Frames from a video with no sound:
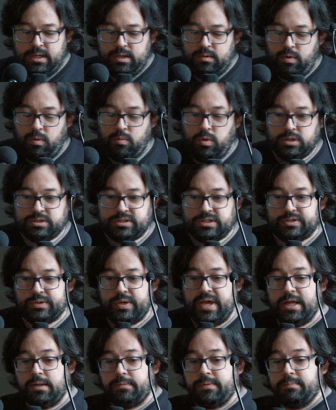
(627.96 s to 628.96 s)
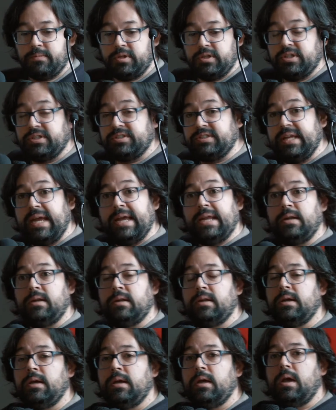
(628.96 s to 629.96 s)
We wanted to help them
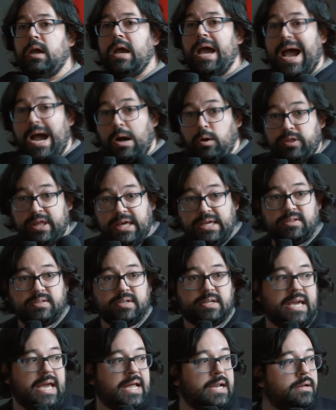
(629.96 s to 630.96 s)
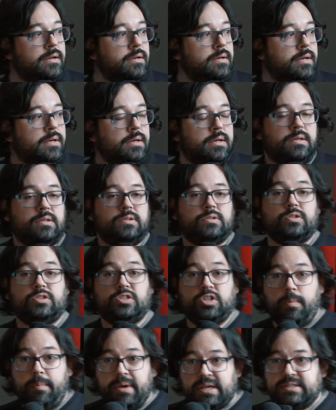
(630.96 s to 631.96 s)
understand how data can, to
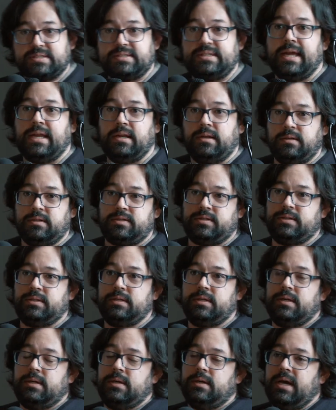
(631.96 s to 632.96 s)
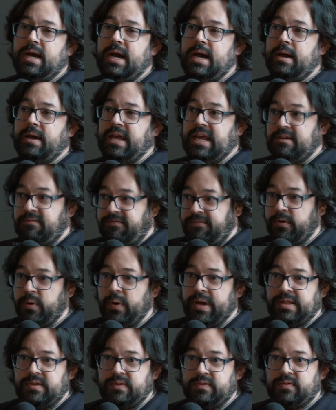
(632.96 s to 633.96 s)
some extent,
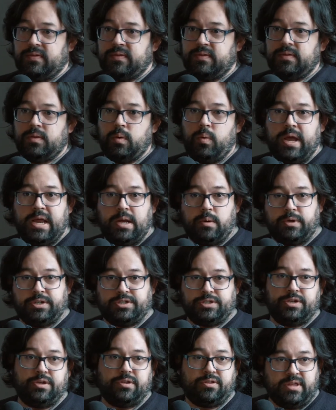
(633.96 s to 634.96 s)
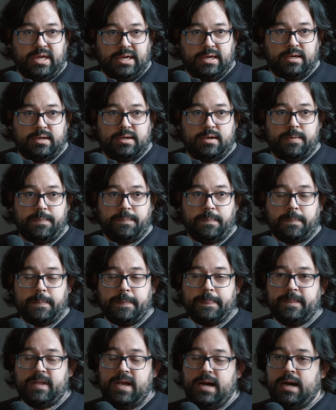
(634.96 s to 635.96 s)
influence the way in which you think
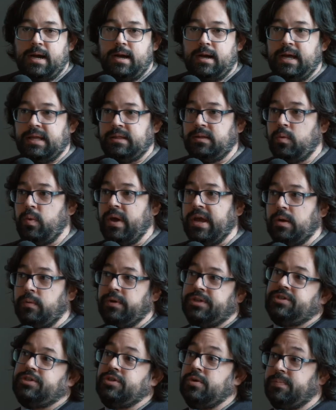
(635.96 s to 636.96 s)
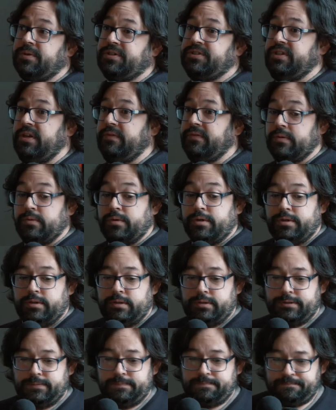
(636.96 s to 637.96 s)
and the way in which you perceive the world.